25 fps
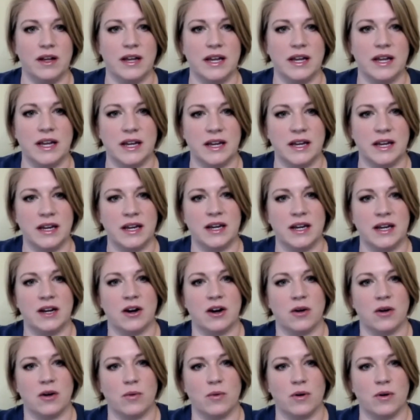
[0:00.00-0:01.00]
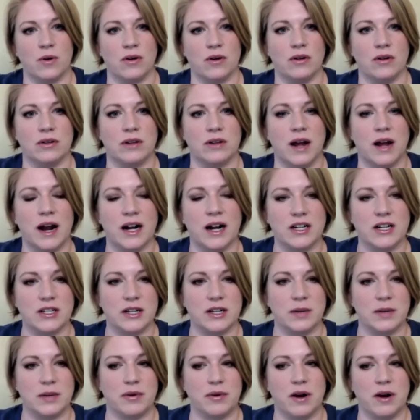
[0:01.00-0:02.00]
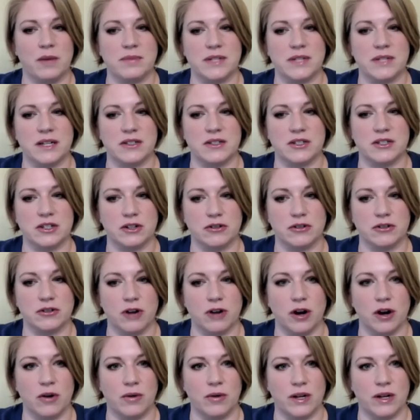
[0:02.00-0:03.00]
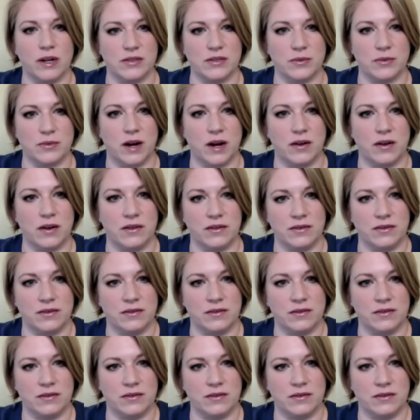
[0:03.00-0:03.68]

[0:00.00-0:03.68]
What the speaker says: in our world actually prompts us to grow as well.